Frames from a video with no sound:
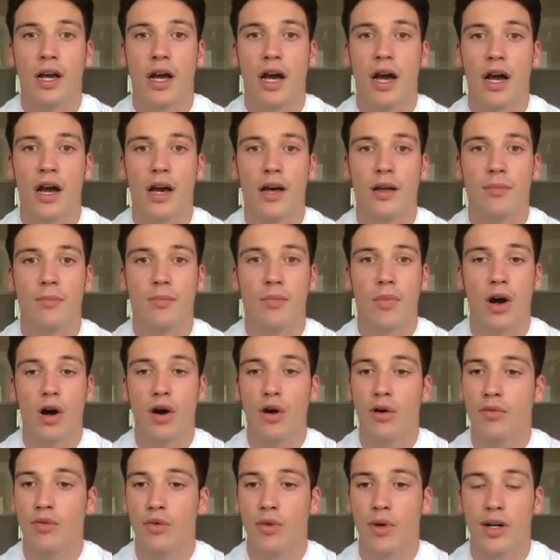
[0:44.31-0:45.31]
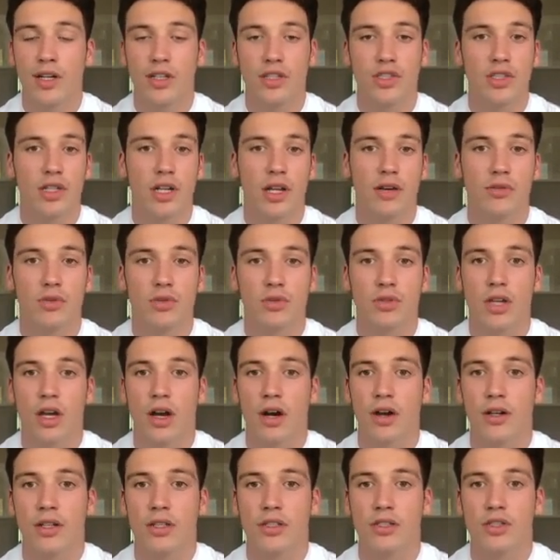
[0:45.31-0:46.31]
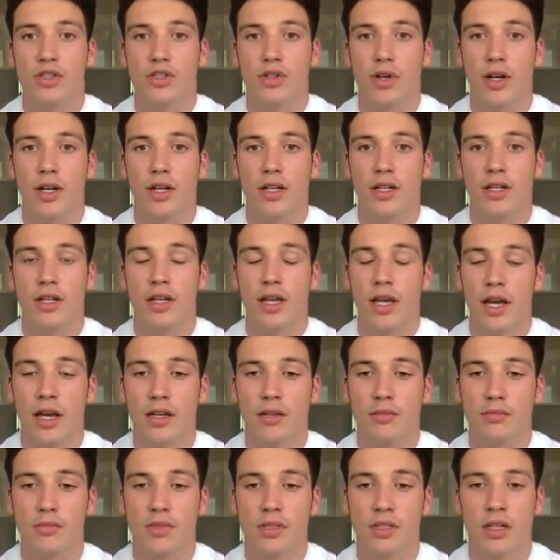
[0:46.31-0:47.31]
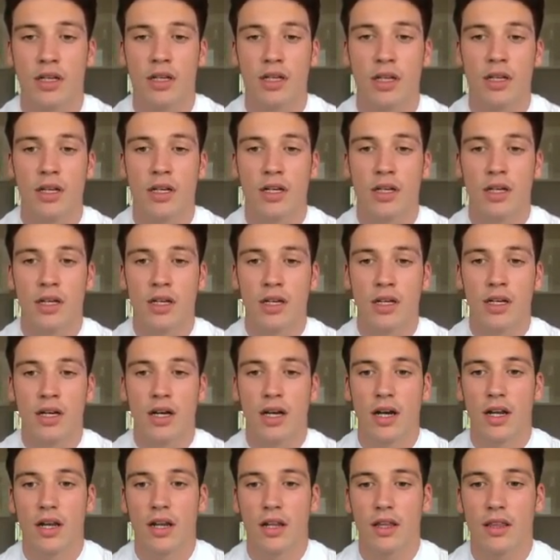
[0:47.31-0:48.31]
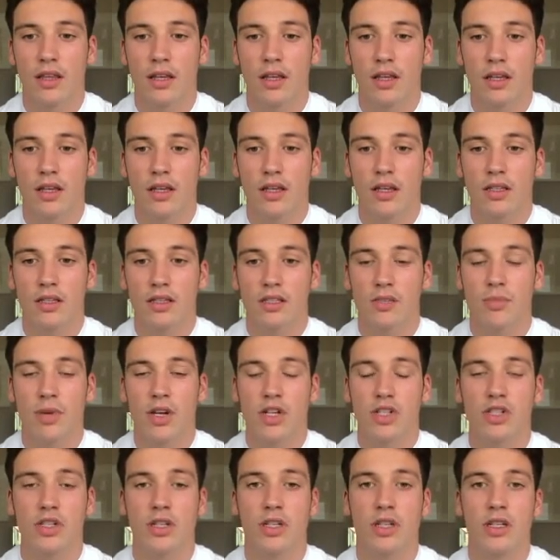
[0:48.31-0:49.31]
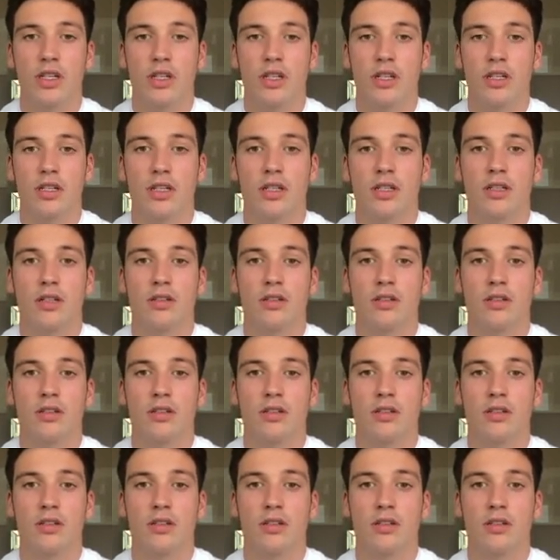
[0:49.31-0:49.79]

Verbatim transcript: and my overall energy levels going into training and games. And I think especially